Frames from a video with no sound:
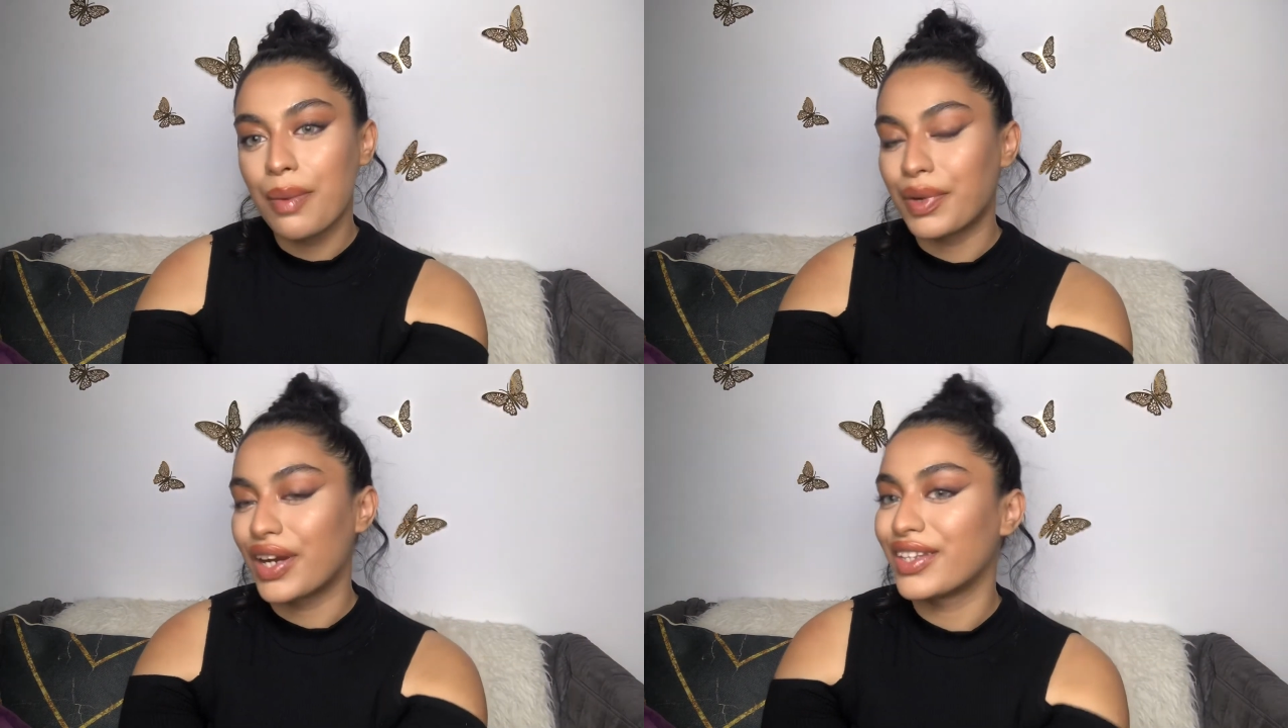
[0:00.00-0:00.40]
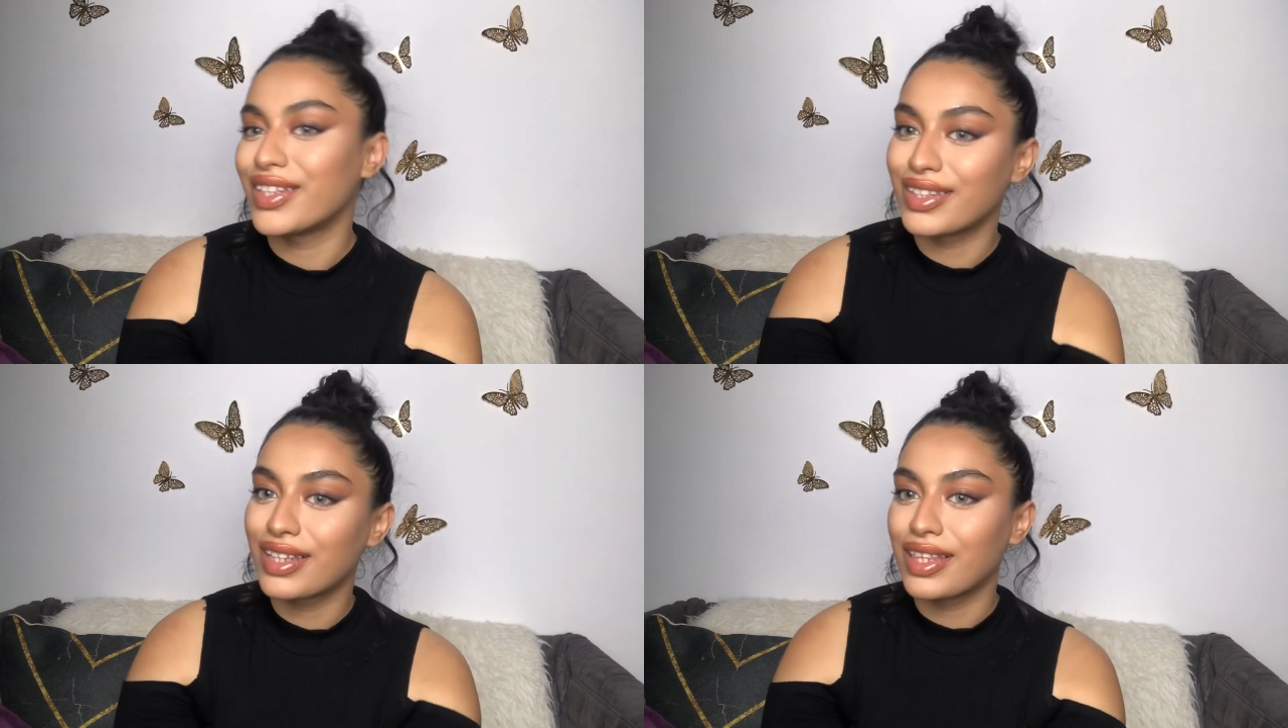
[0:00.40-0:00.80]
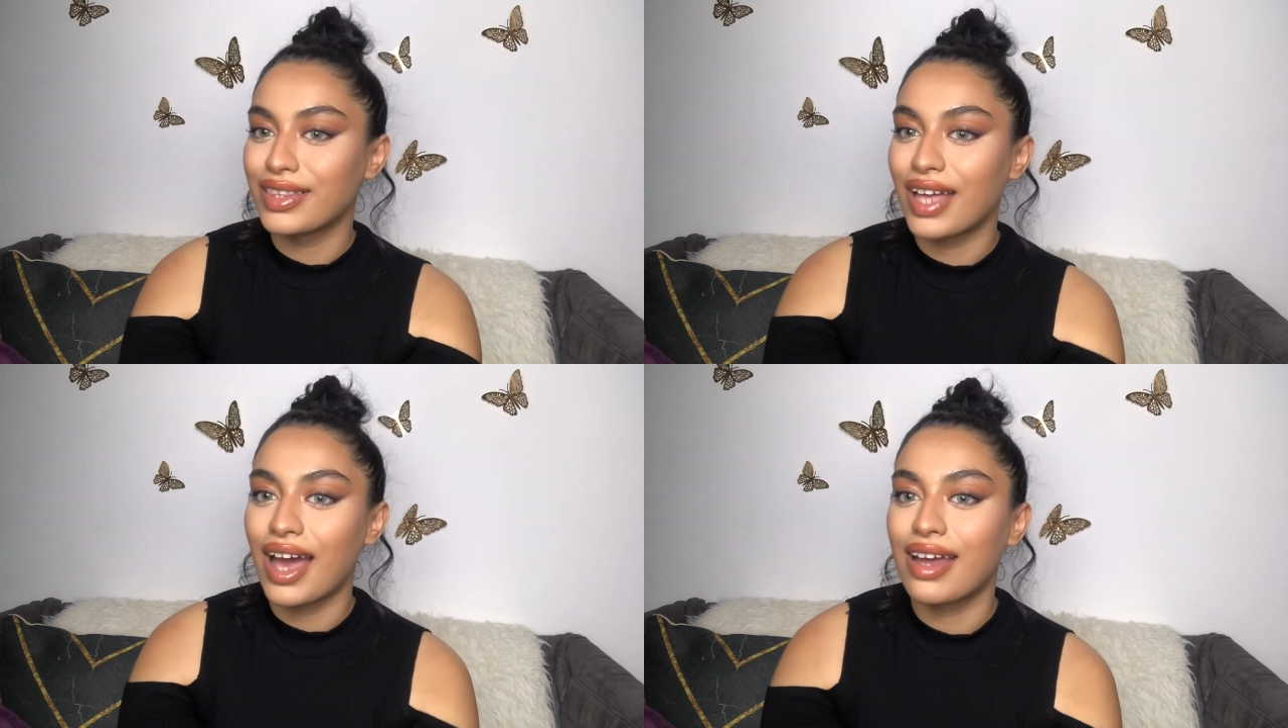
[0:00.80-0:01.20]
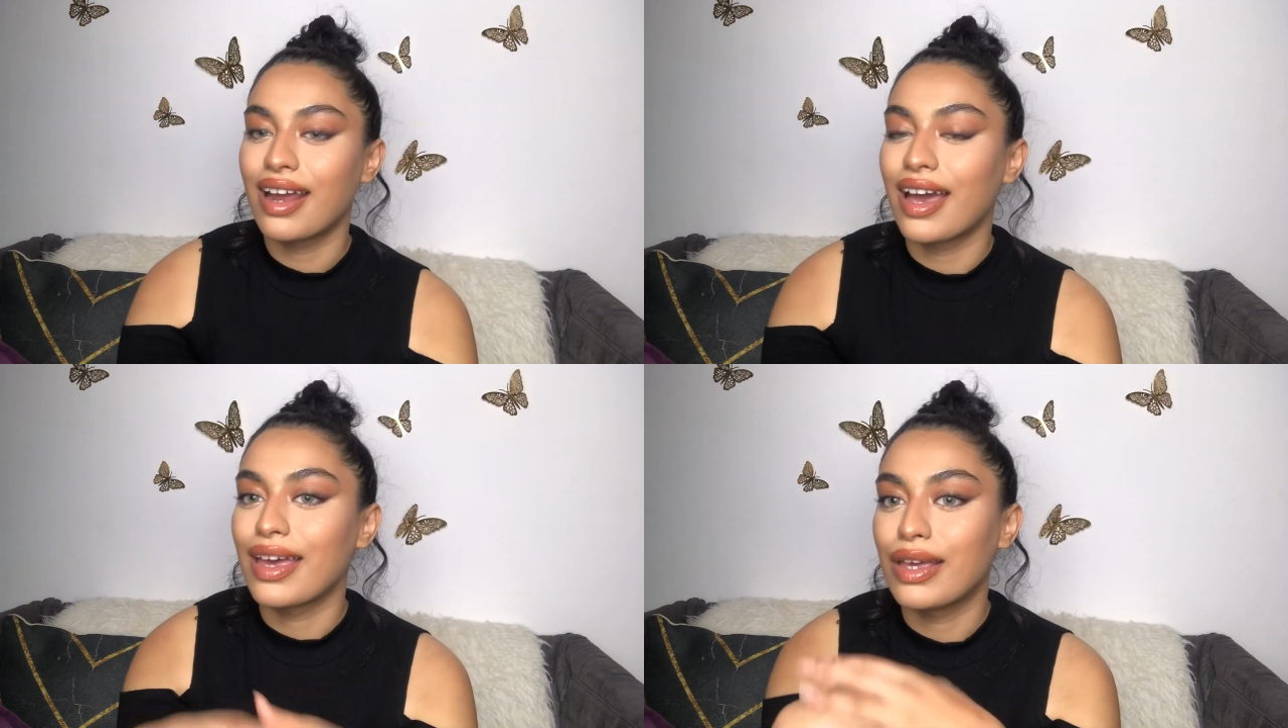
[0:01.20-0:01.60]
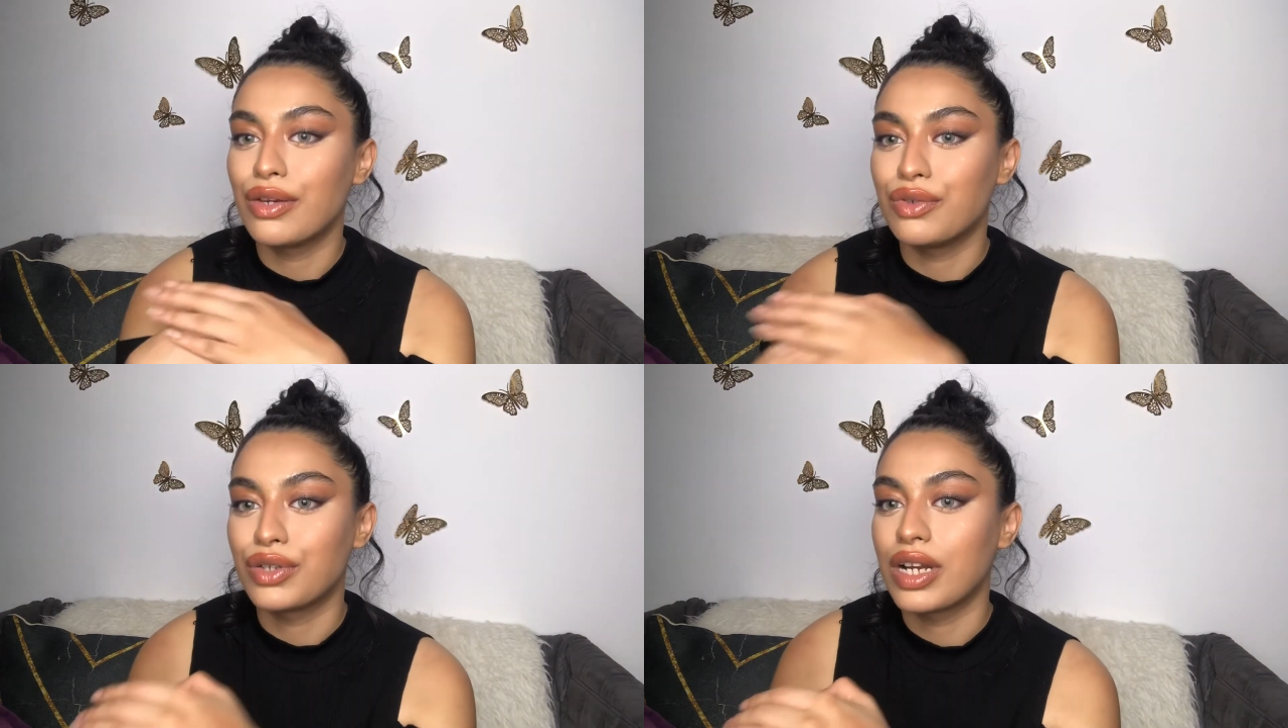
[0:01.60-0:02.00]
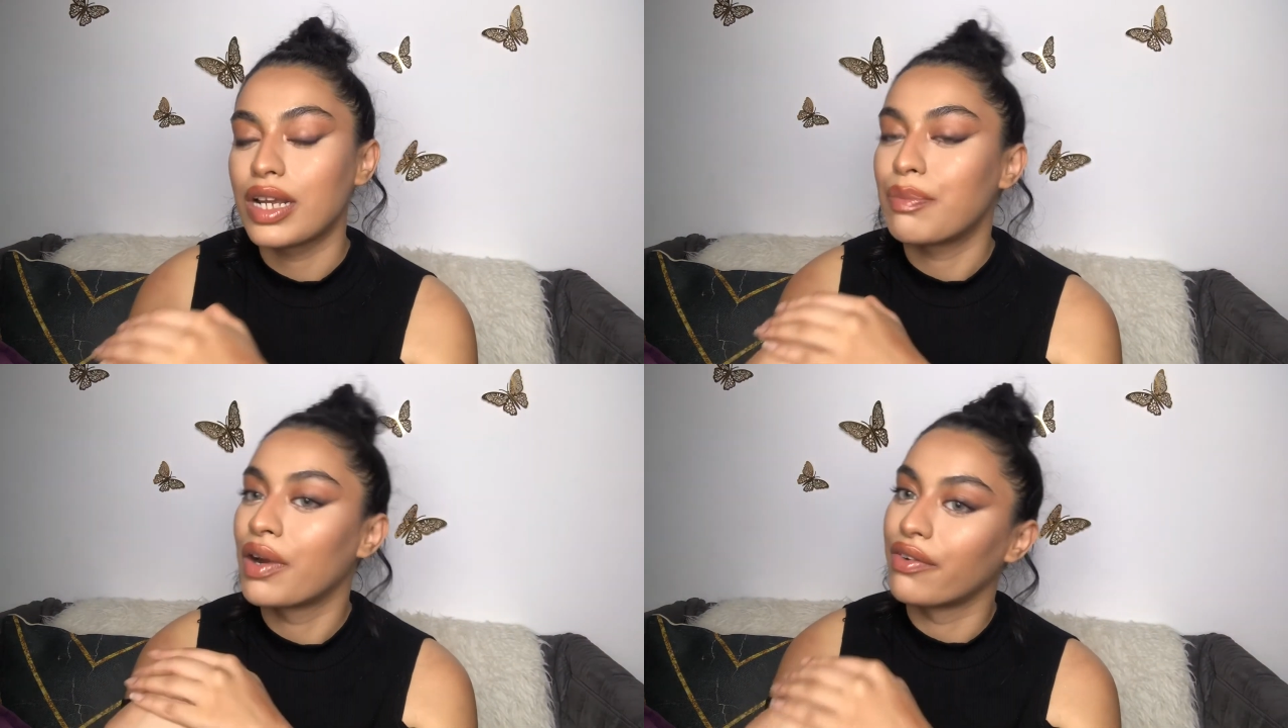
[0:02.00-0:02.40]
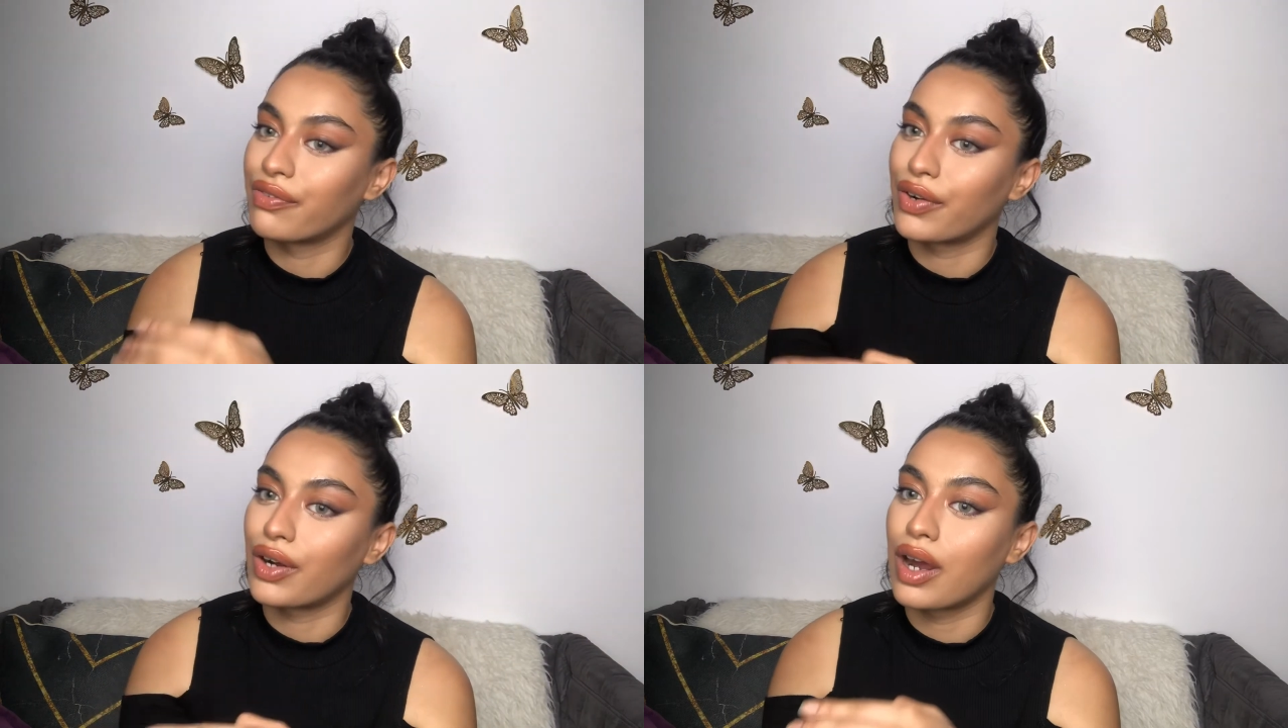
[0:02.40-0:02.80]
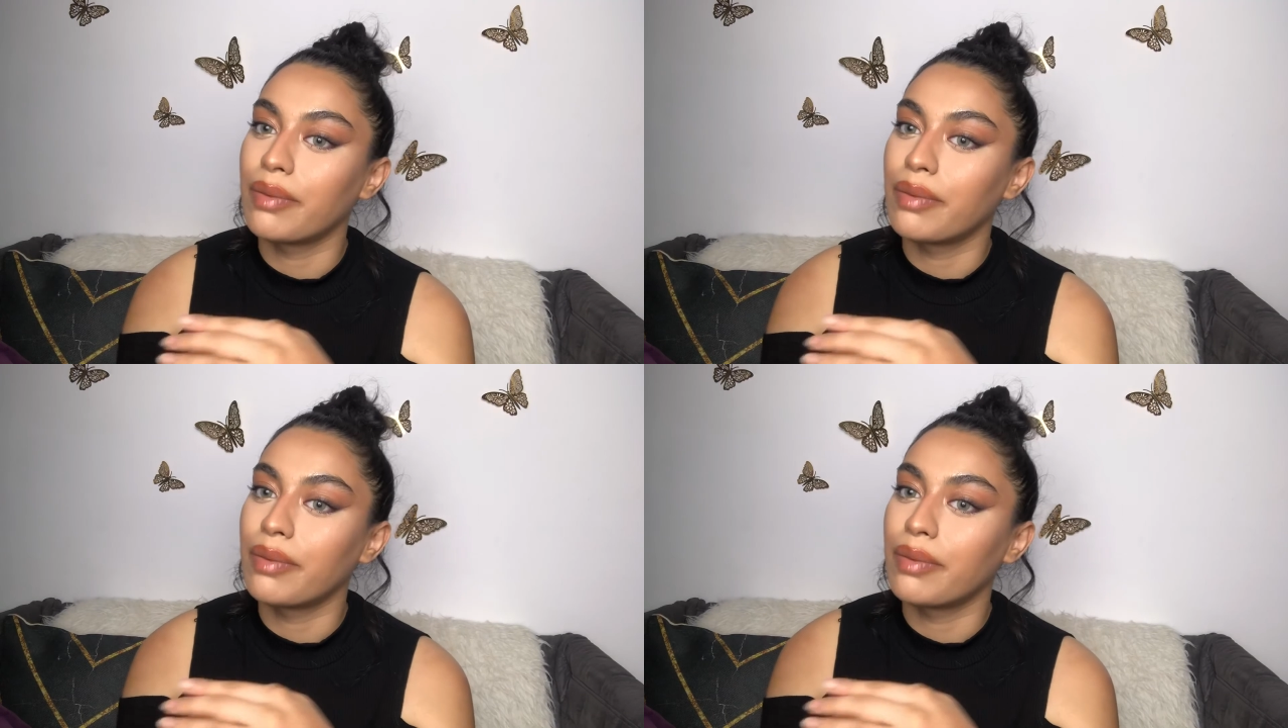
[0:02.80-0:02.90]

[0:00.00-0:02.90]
But other than that, I usually prefer